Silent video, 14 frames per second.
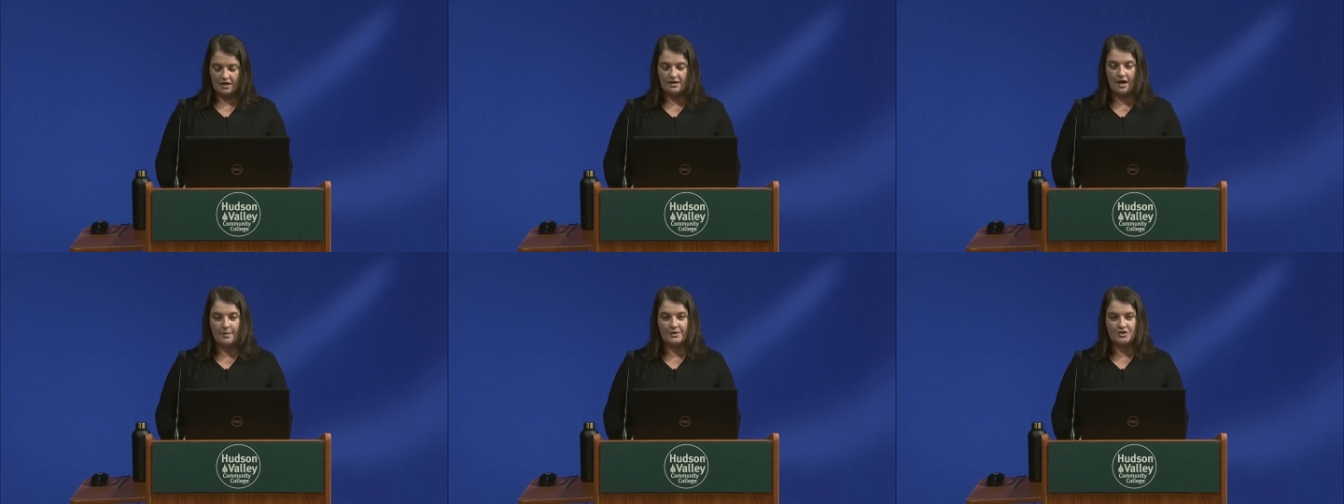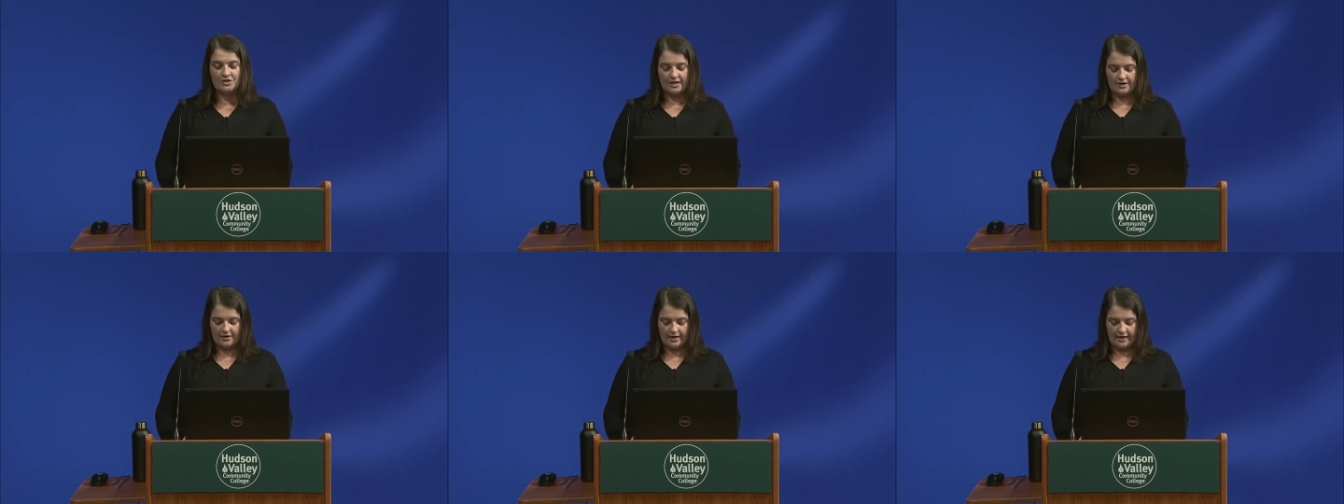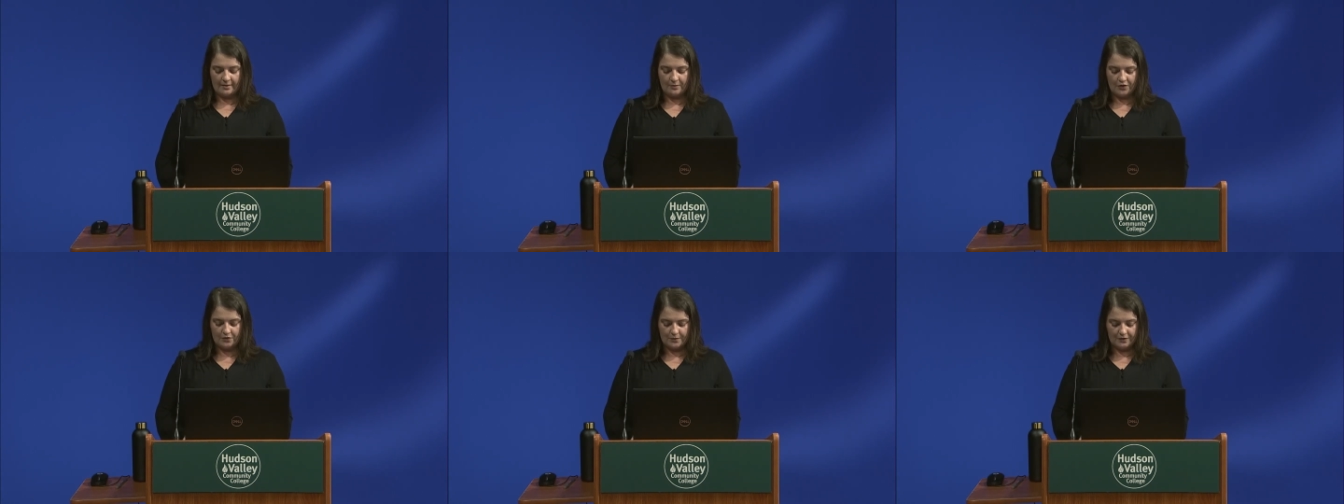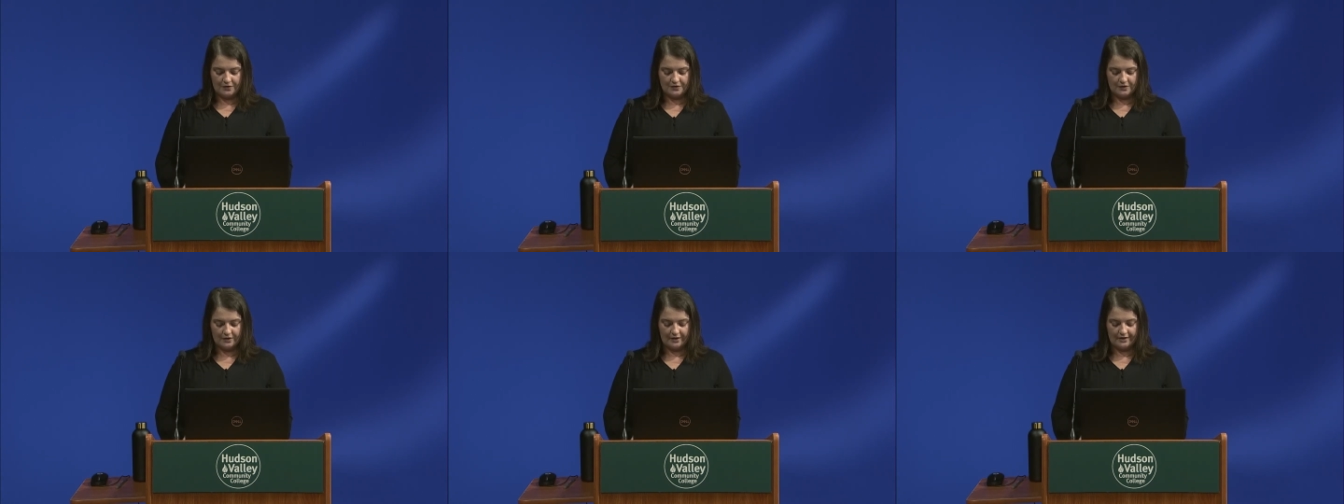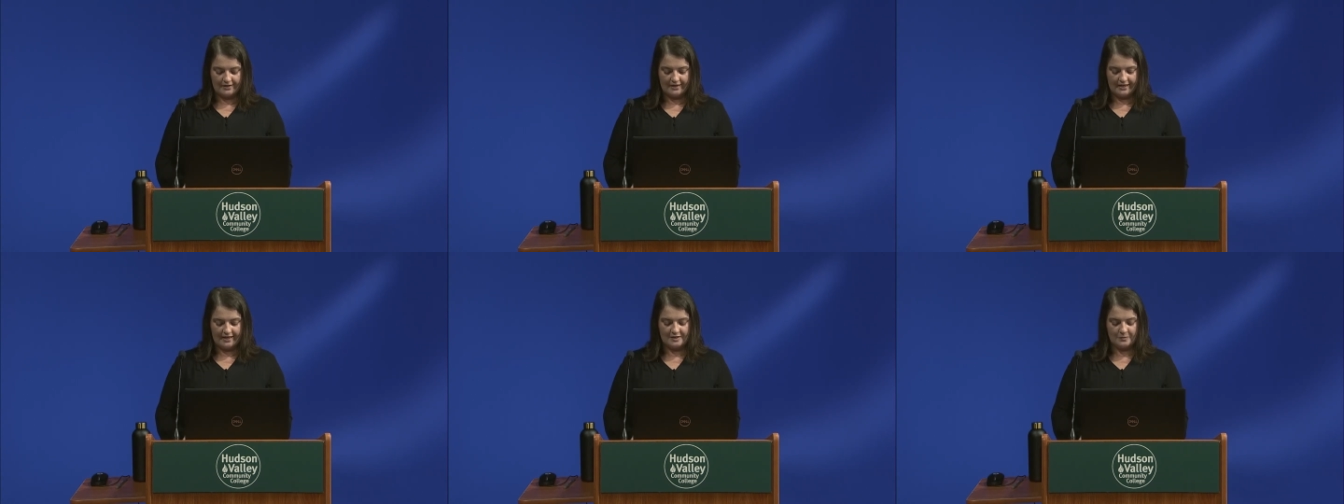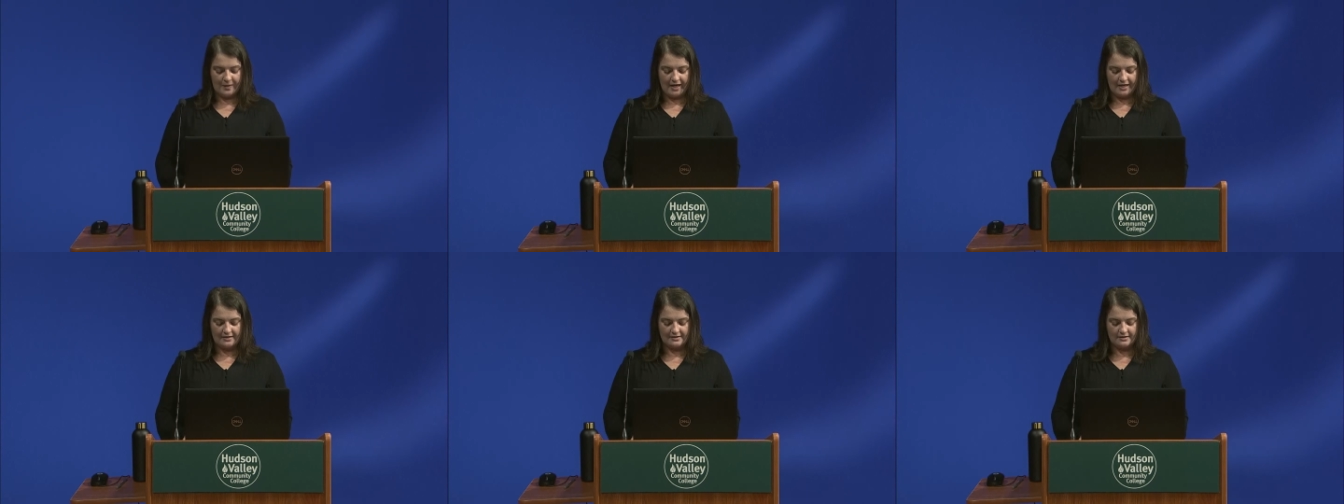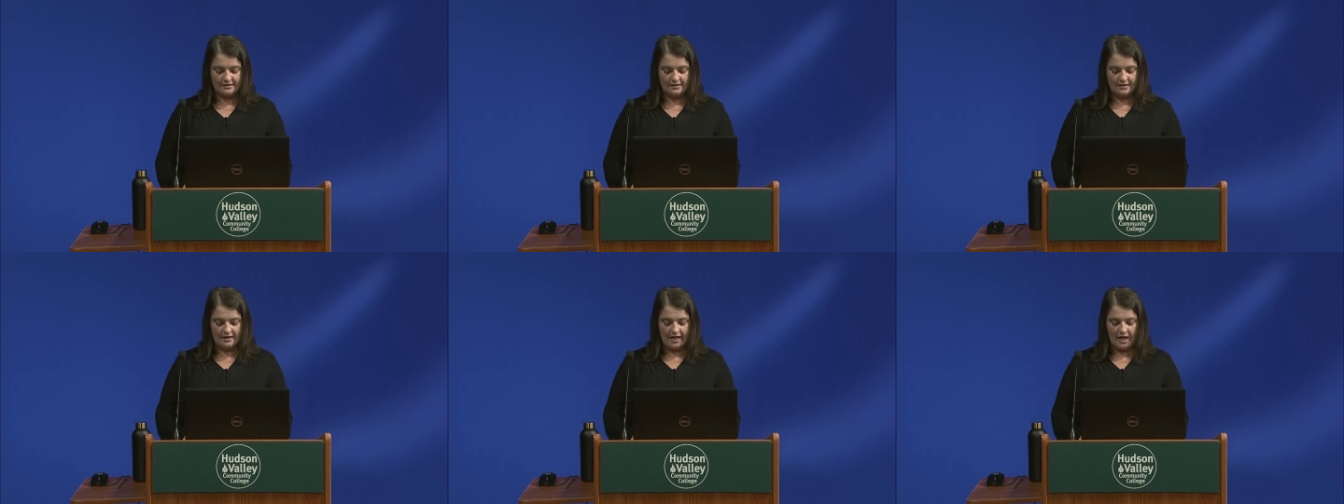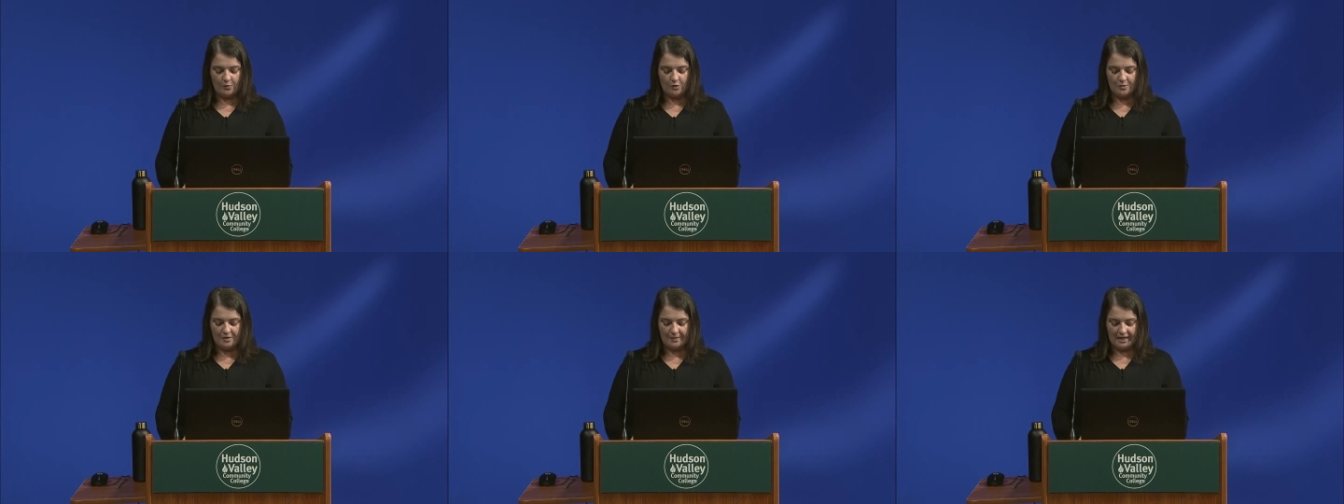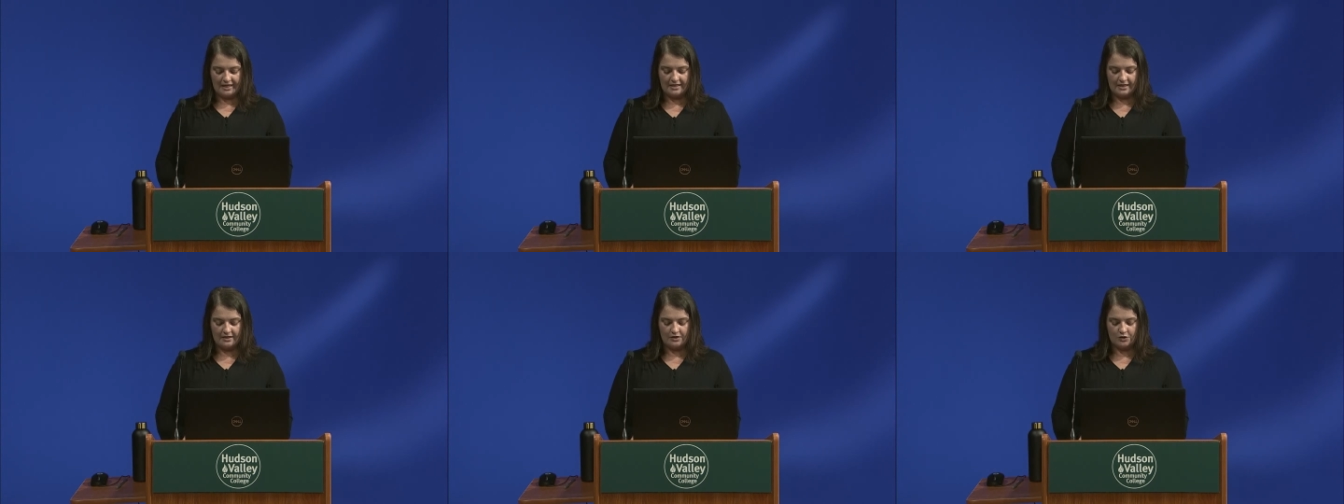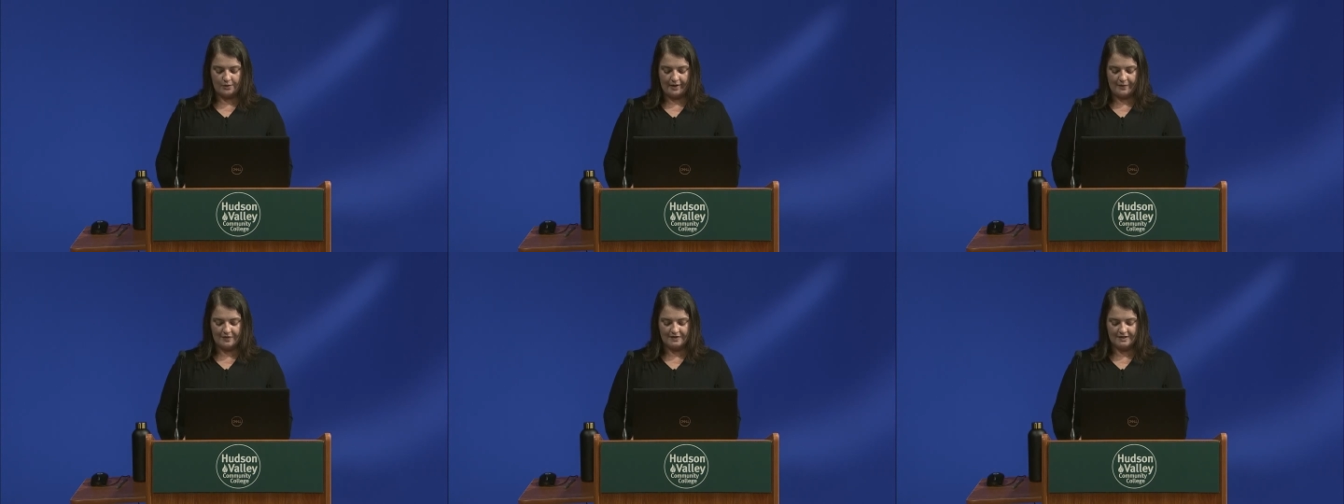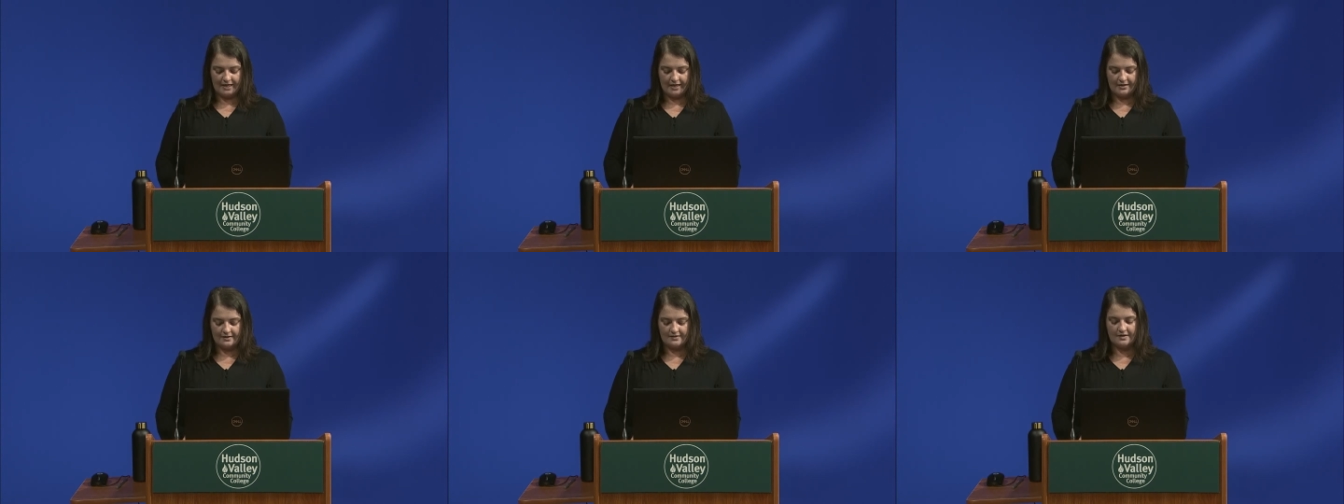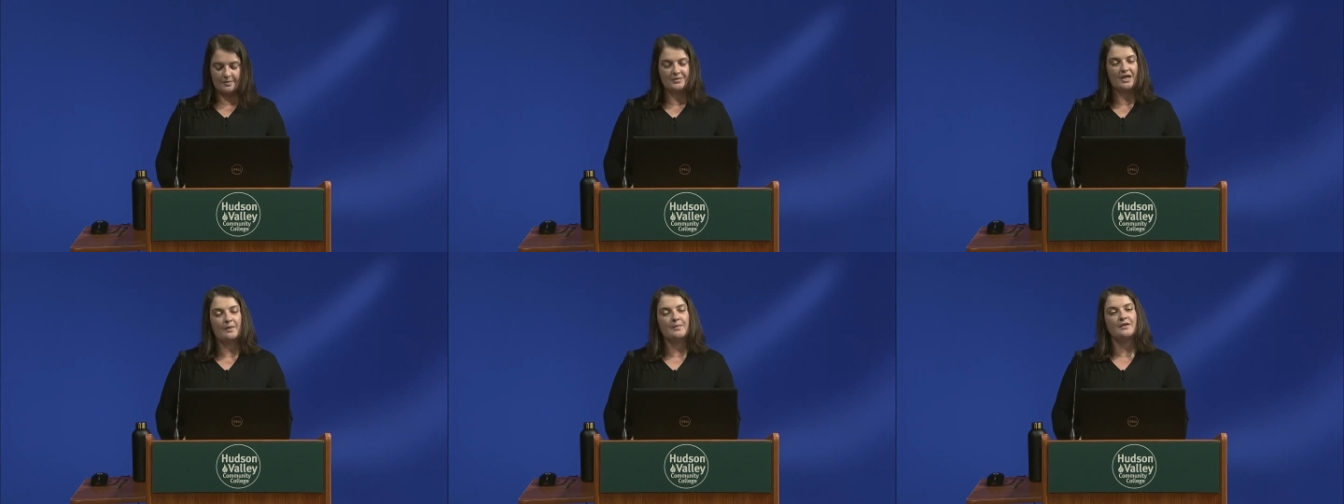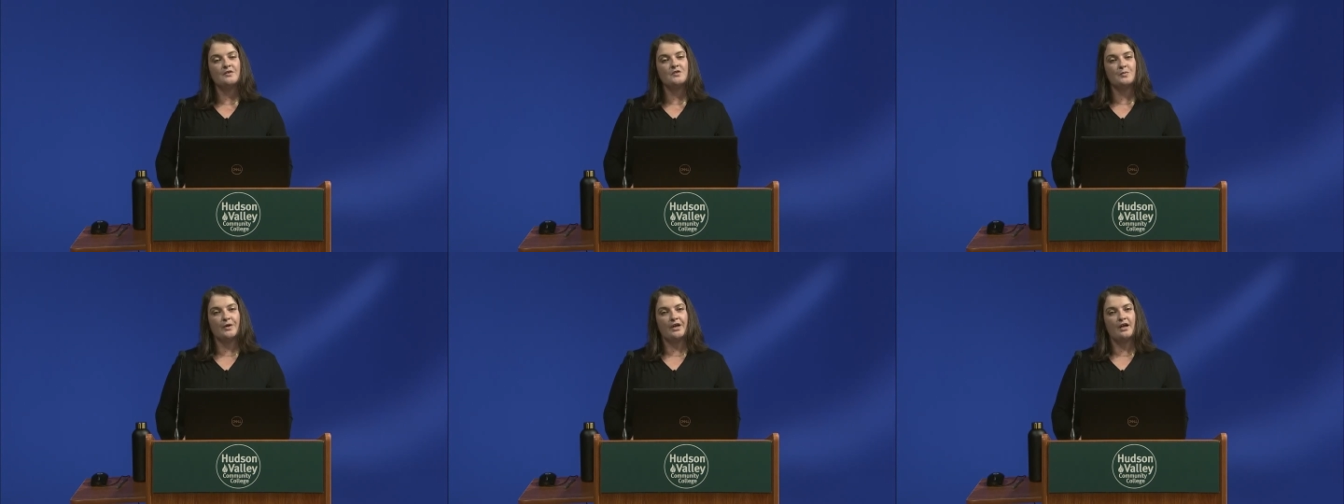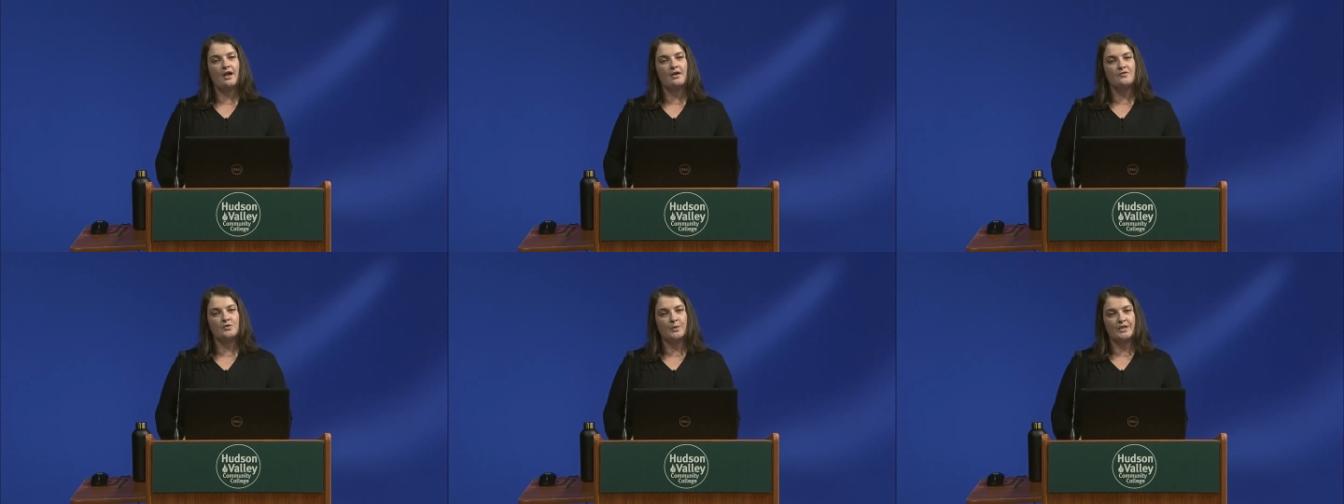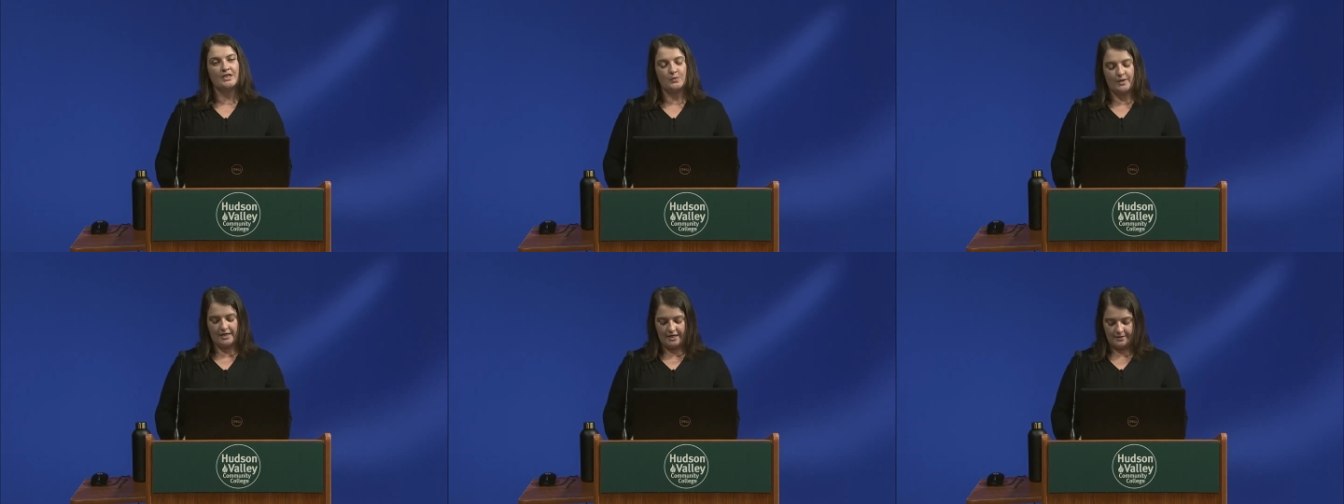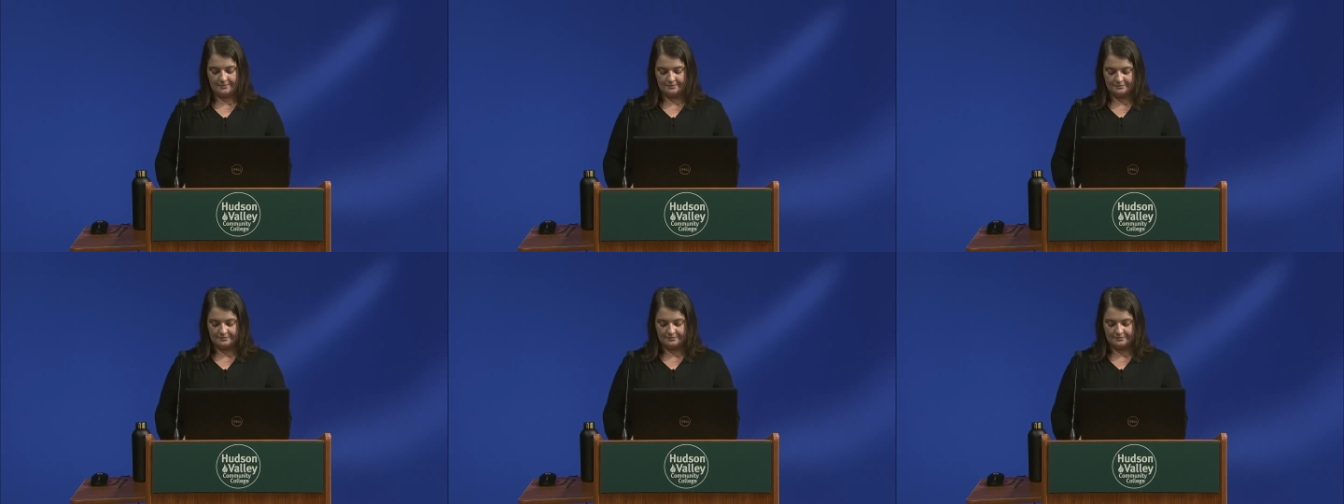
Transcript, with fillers: Not much later, I am thrilled to learn that it has passed and will be mandated throughout the state sometime in the spring of 2020.